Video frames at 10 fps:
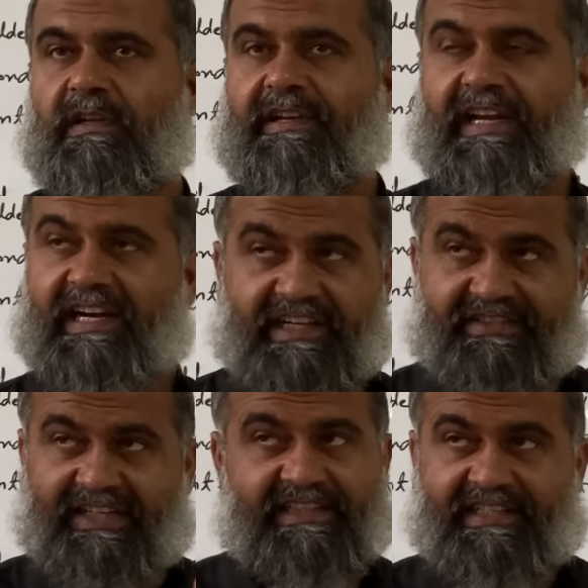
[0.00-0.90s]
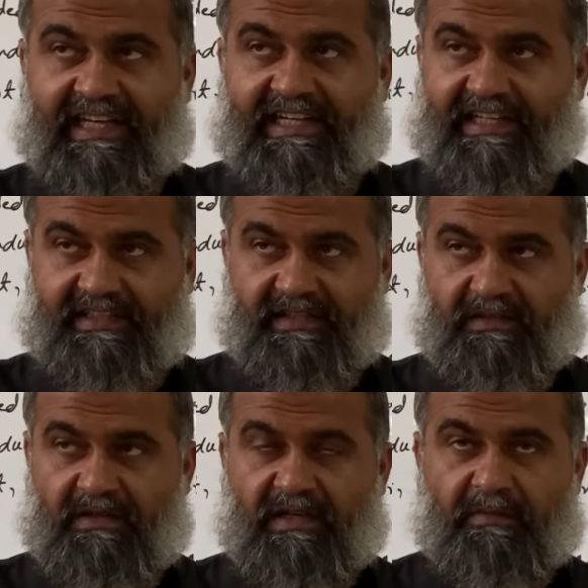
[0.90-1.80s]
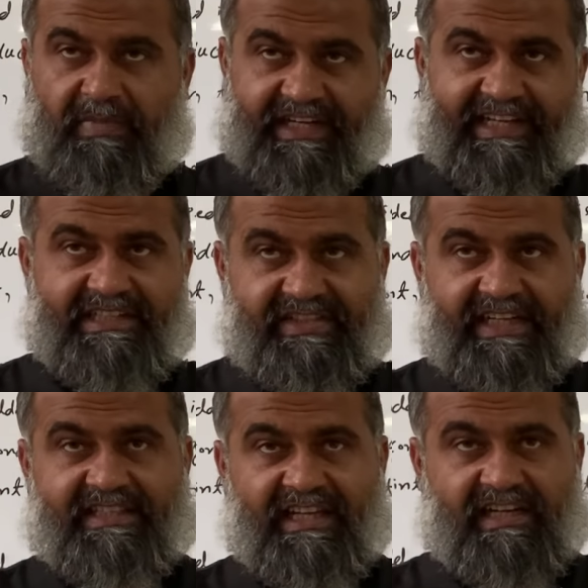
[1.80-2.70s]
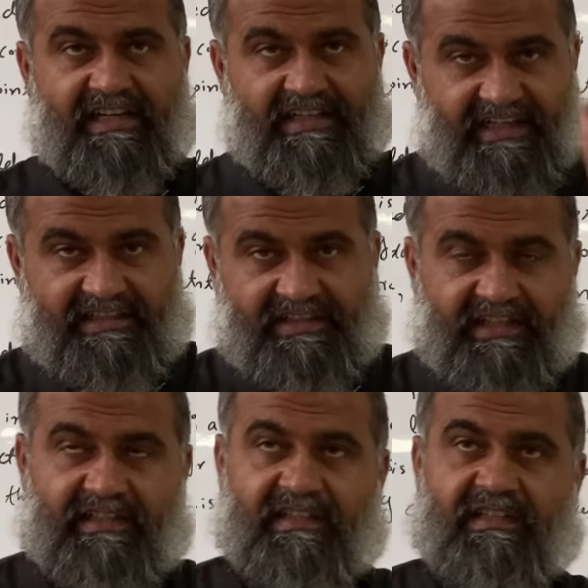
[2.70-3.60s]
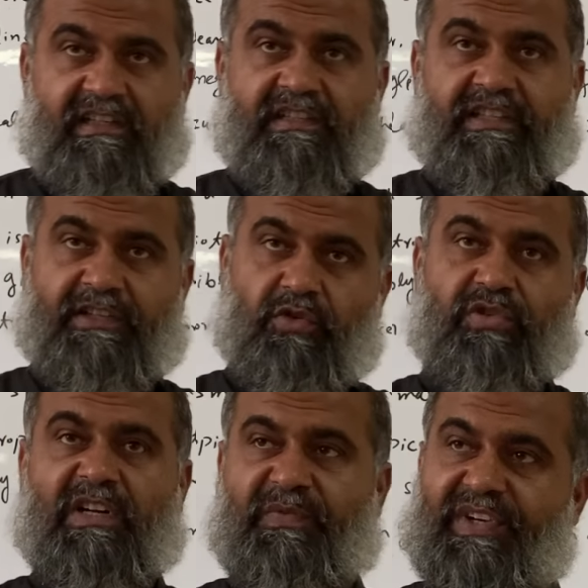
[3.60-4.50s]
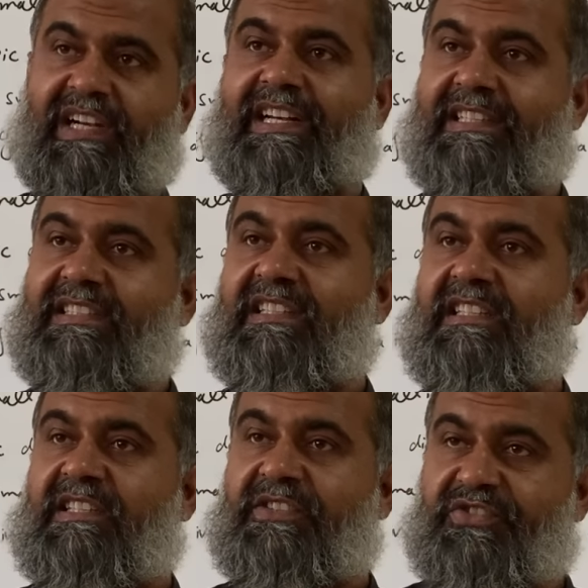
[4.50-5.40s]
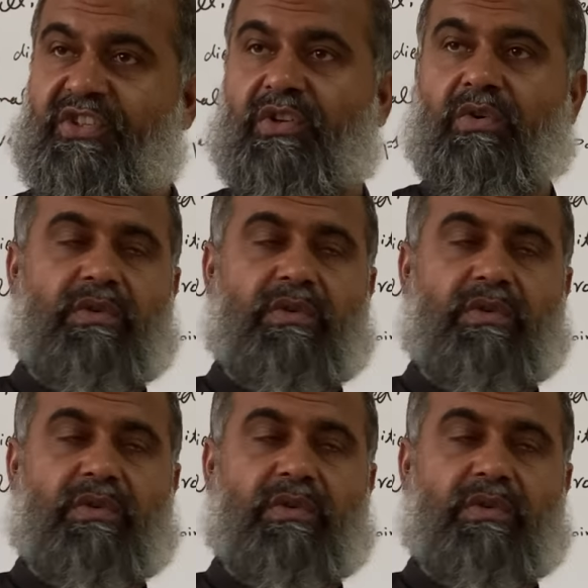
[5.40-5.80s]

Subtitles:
Not inside the dielectric, but inside the conductor, the total field is 0.